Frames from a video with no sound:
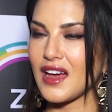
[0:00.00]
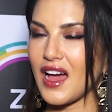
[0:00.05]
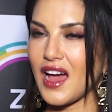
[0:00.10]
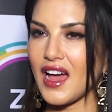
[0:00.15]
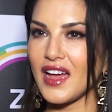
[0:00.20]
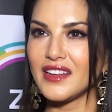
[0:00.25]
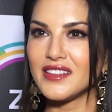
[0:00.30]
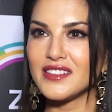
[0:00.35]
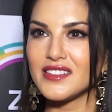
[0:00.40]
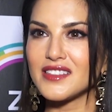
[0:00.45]

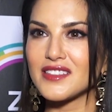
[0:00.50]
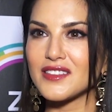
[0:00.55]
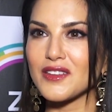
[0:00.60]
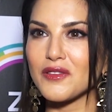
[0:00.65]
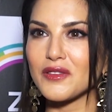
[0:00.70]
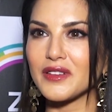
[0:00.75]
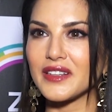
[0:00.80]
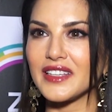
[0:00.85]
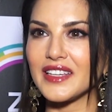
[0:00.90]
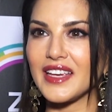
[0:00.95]
I just
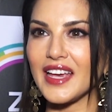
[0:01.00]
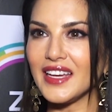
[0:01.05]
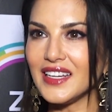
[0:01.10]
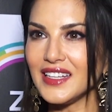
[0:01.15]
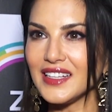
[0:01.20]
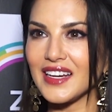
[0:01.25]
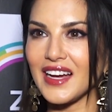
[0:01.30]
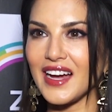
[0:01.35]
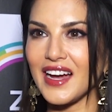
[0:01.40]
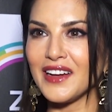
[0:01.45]
don't get
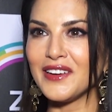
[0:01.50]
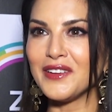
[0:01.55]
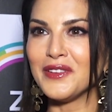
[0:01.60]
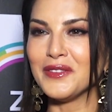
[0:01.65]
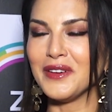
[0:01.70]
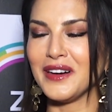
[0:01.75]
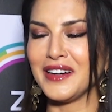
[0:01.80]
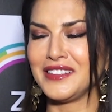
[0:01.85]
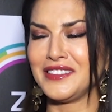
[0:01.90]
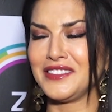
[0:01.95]
it. I
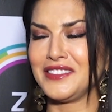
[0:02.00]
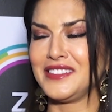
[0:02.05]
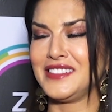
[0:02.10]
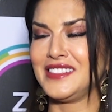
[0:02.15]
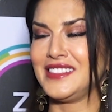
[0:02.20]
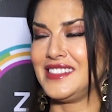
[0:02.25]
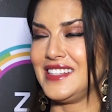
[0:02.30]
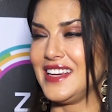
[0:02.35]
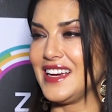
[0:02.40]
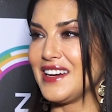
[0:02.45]
don't
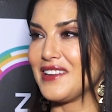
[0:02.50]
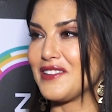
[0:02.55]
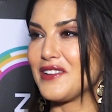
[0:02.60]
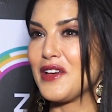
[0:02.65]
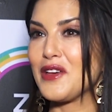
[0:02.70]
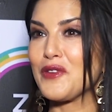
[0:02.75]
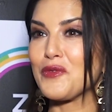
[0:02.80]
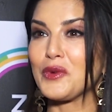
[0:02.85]
understand.